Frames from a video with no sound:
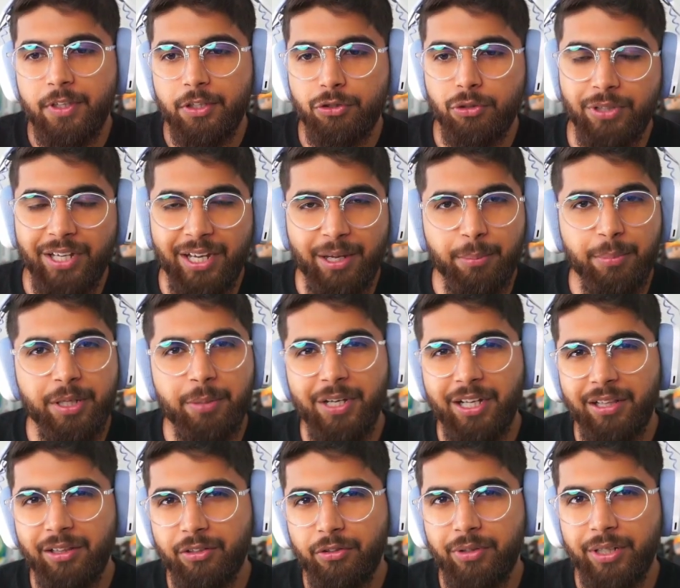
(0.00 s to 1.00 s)
So yeah, maybe
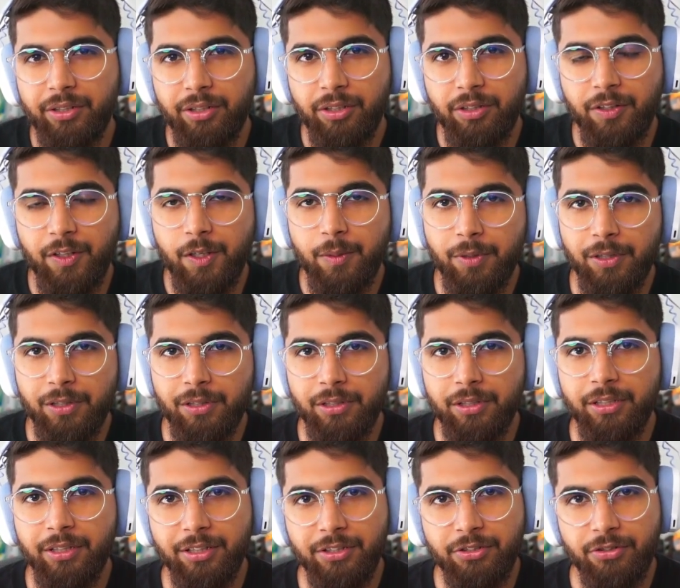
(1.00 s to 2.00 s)
I'll create a table
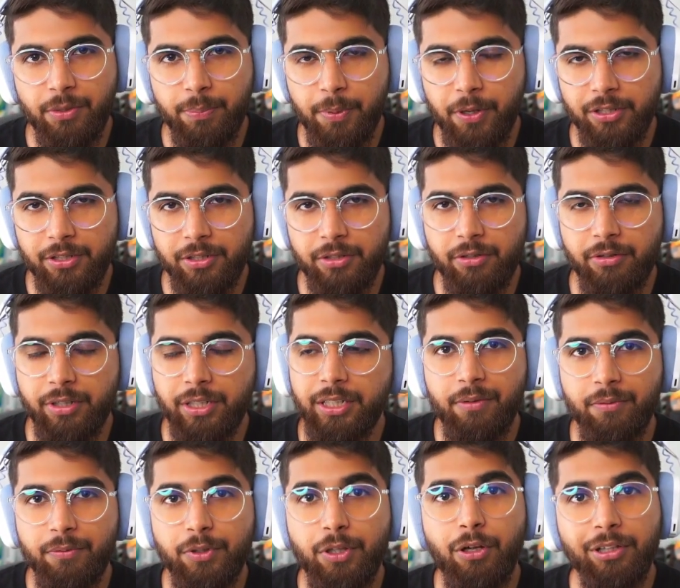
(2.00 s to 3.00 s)
in this
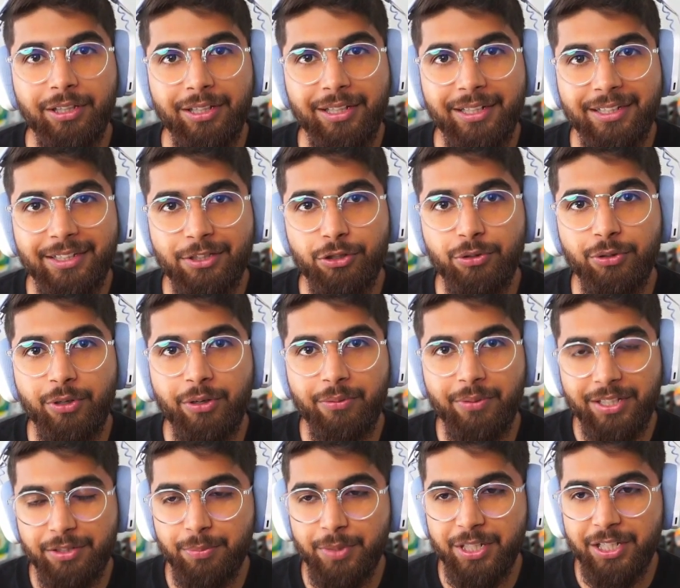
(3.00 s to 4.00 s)
repository with all the links to your
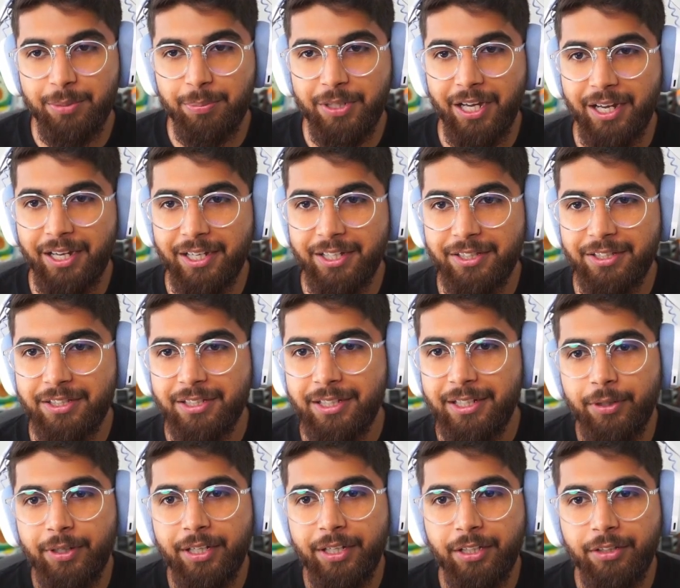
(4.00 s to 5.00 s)
resume APIs
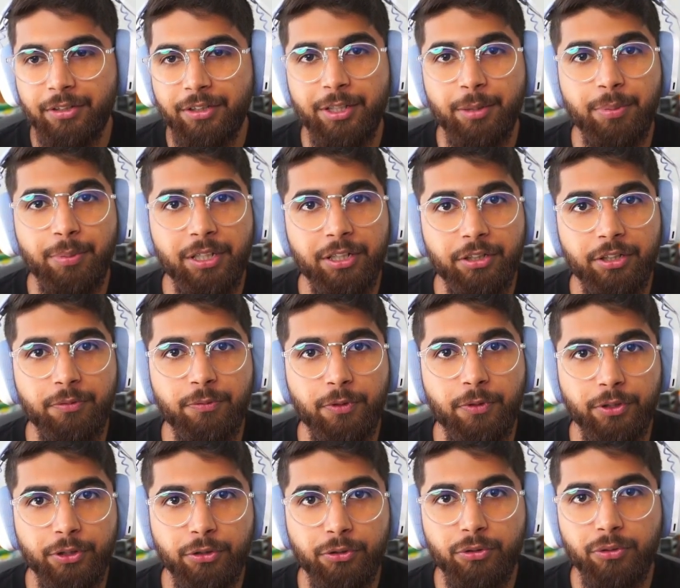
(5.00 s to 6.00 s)
and the ability
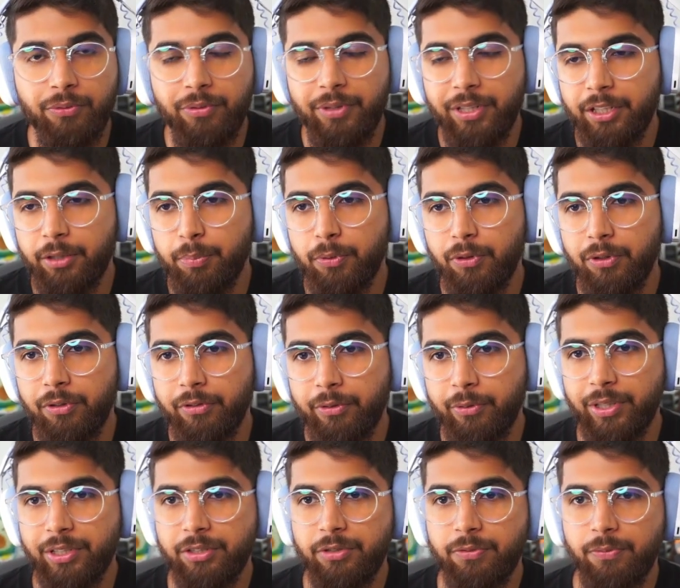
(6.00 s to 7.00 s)
for you to create a pull
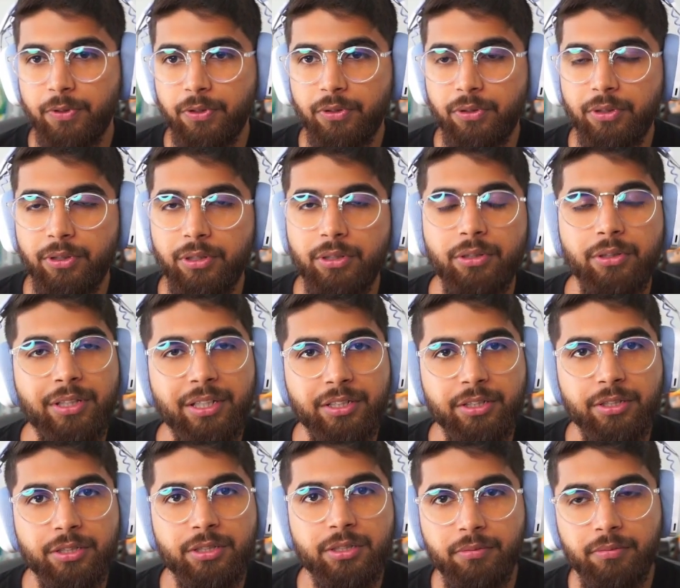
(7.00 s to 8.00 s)
request for
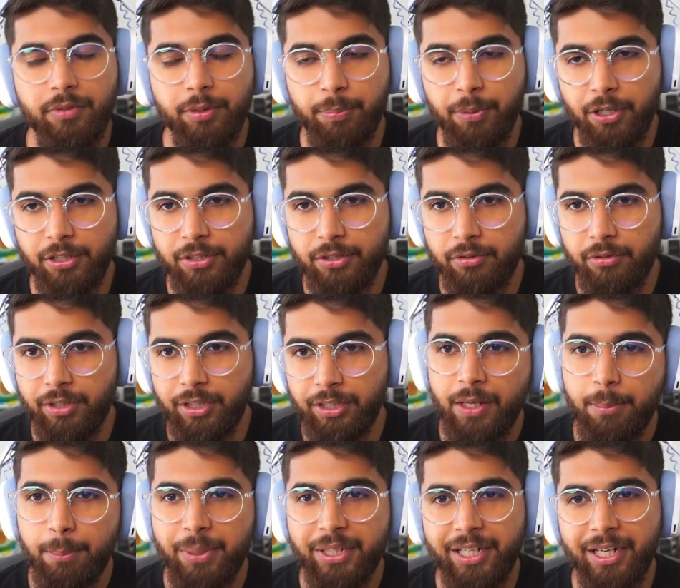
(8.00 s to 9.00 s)
this
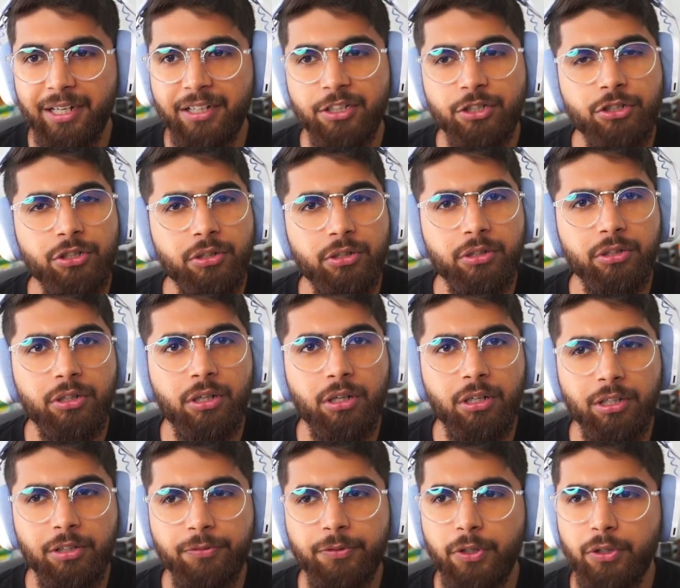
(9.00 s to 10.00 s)
repository. But yeah, ensure
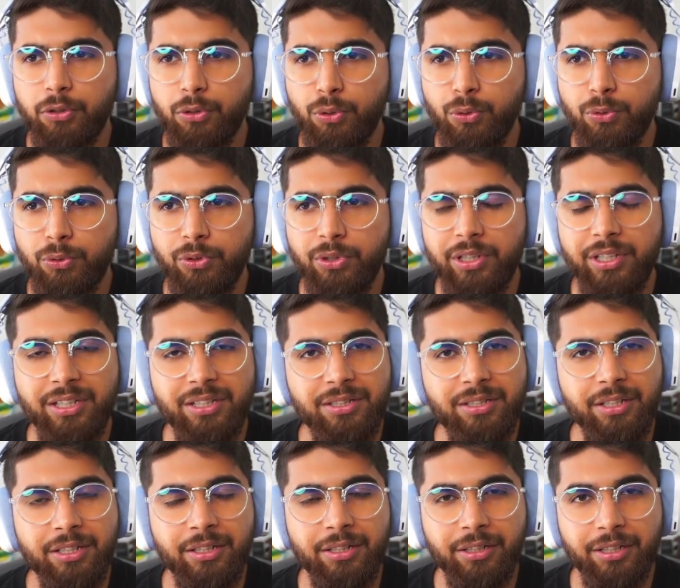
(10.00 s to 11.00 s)
all of your code is
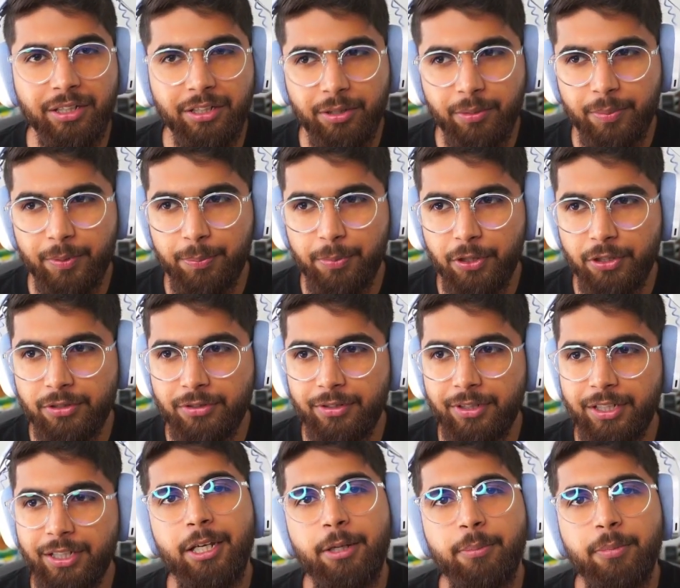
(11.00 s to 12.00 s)
in a GitHub
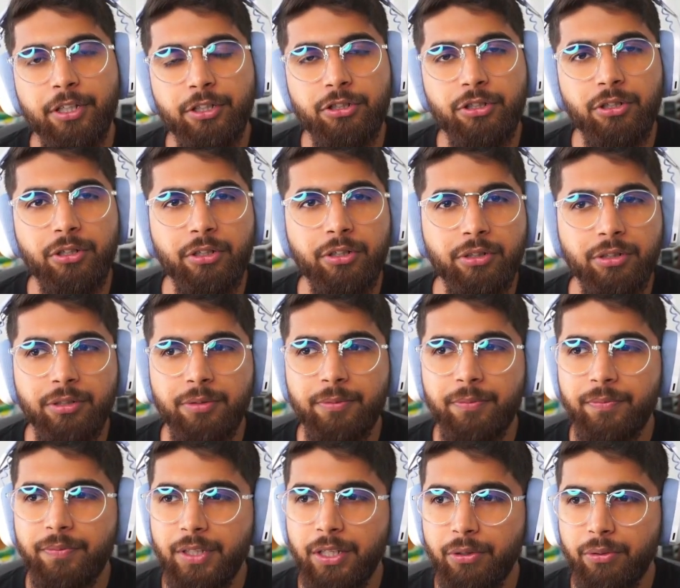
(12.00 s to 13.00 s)
repository. Make sure
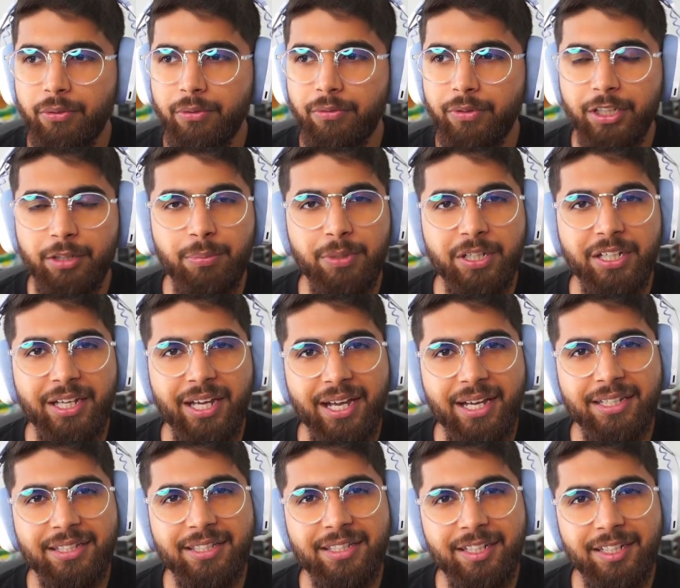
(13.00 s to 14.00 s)
your README
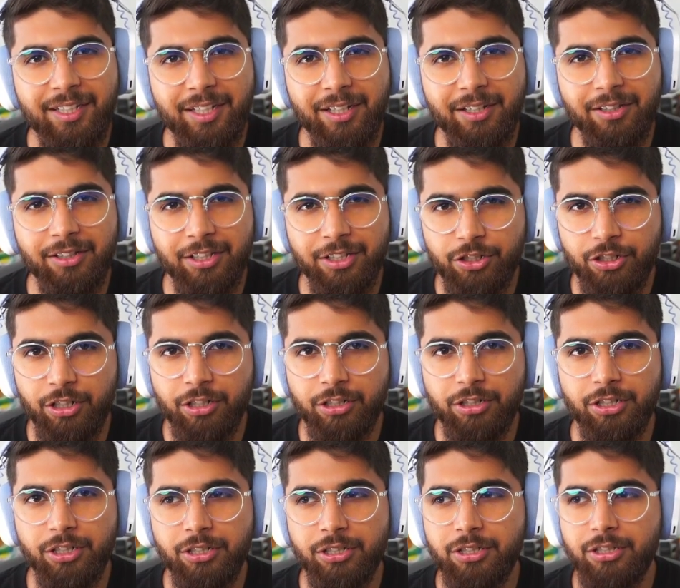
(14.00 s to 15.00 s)
has detailed
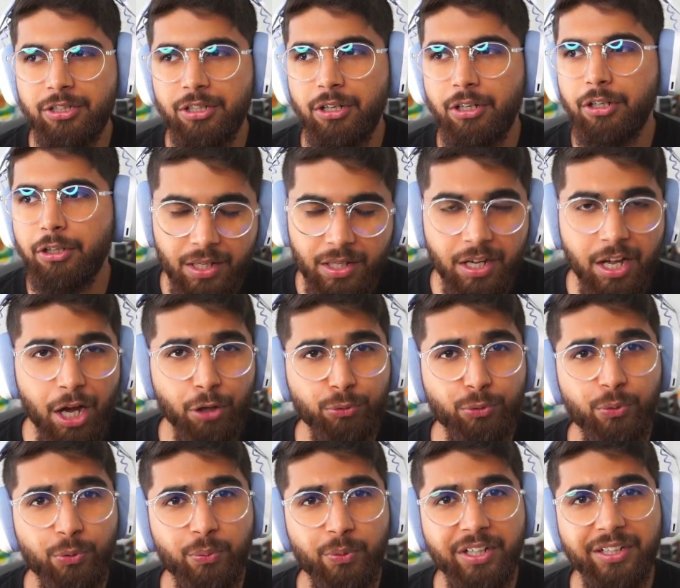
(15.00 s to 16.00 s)
instructions on how
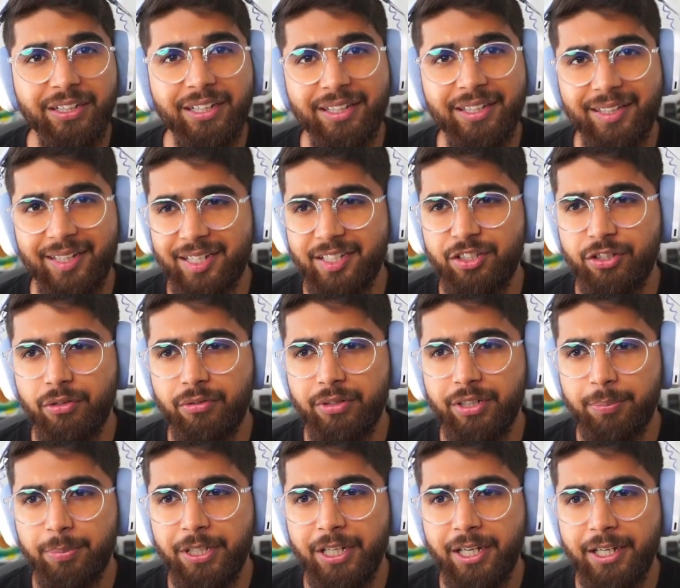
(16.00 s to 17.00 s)
to run and test your
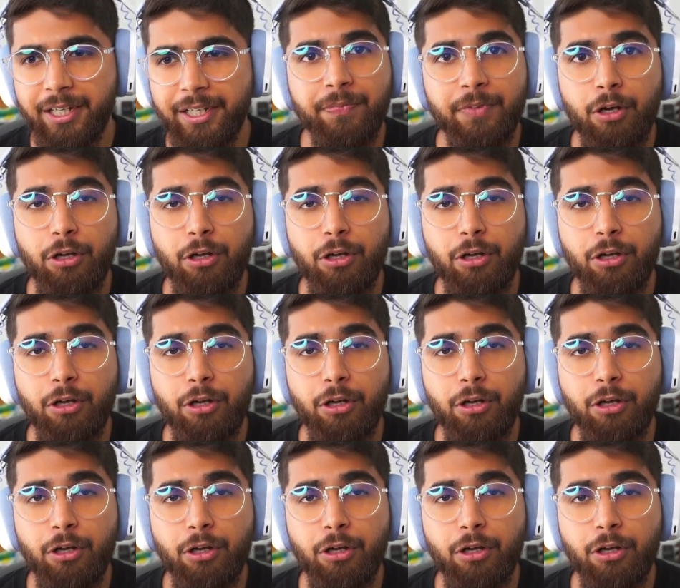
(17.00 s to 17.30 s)
API.